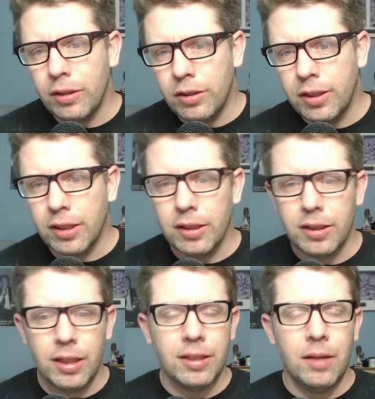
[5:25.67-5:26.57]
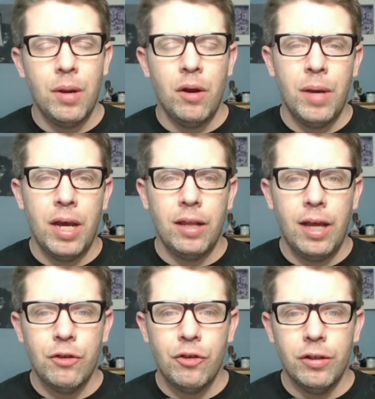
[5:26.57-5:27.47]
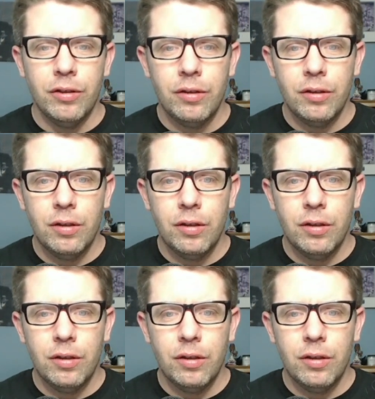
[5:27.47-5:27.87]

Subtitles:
and 6 assists at Merrimack last year.